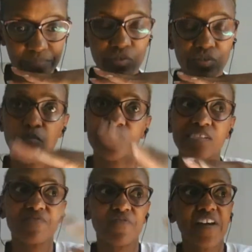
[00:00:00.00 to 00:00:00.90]
So the more
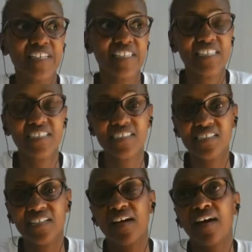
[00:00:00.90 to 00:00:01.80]
severe it
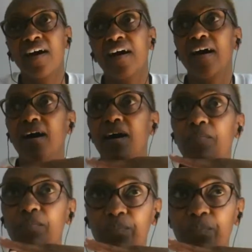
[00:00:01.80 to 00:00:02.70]
is,
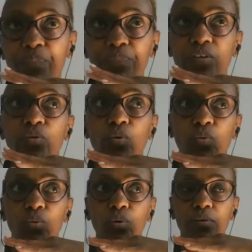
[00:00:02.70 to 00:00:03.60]

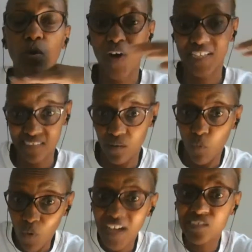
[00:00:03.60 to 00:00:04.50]
the worse
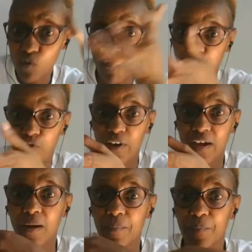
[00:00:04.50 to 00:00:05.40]
off
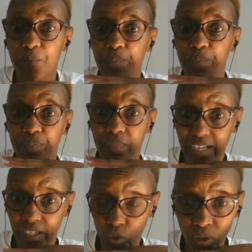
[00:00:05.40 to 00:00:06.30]

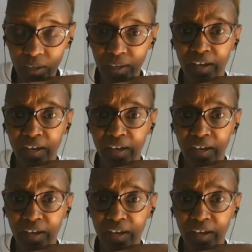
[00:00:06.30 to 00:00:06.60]
they look.